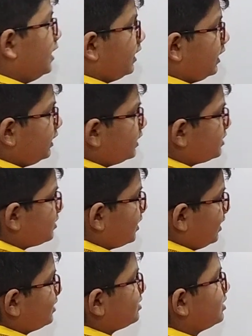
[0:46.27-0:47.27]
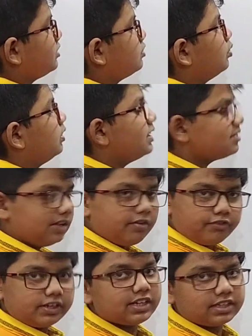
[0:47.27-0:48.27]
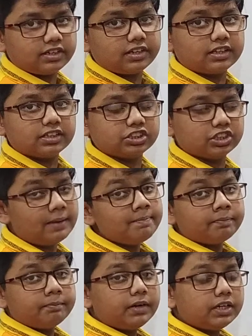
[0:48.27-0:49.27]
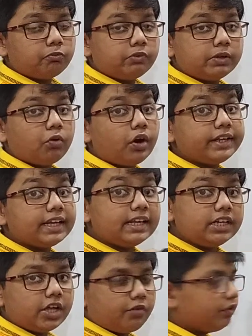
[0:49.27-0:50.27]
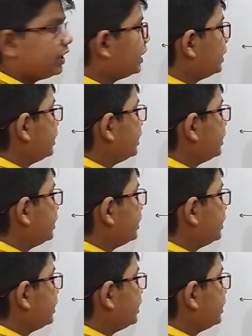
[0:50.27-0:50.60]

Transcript: In this case, it is known as definite integration, but we want indefinite